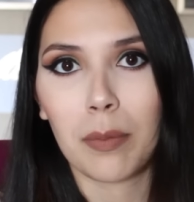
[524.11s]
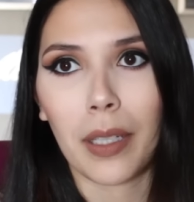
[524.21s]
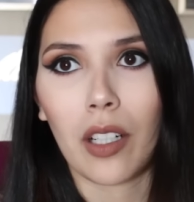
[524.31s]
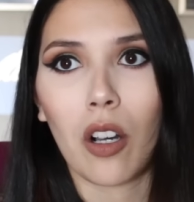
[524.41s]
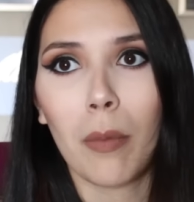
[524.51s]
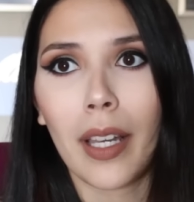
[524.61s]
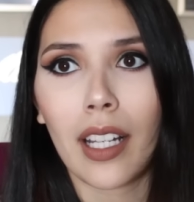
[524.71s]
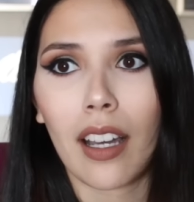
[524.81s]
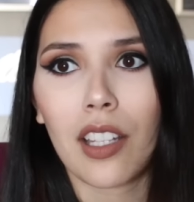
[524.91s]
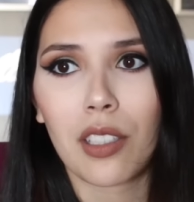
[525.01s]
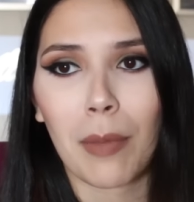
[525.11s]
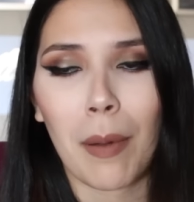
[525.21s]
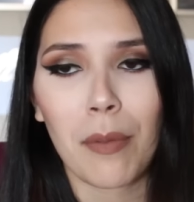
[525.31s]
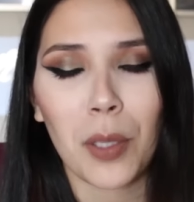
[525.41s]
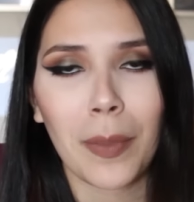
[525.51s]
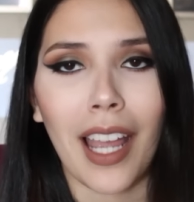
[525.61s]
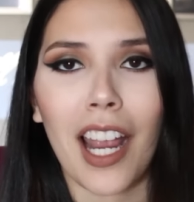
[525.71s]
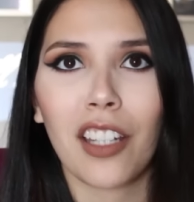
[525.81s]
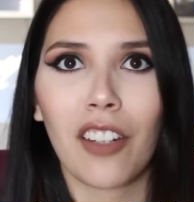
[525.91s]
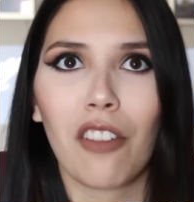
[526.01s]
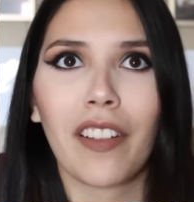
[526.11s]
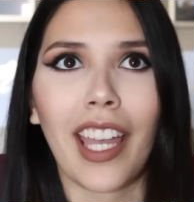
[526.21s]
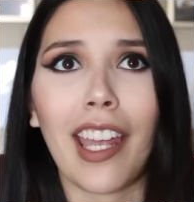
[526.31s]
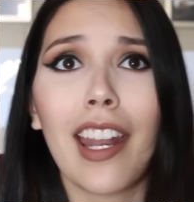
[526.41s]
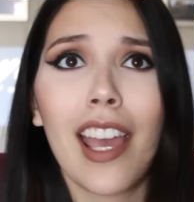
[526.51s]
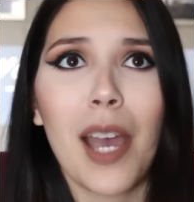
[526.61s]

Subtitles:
But oh my gosh, my mom took me, I'll never forget,